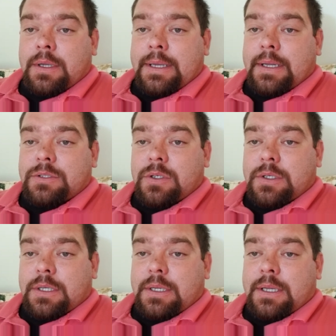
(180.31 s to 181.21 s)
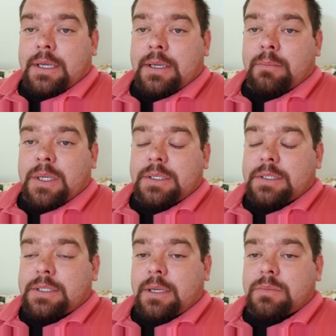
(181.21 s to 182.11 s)
and I took it, and I made an
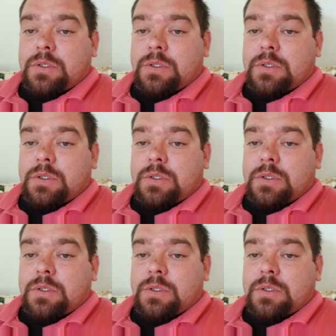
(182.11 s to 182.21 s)
attempt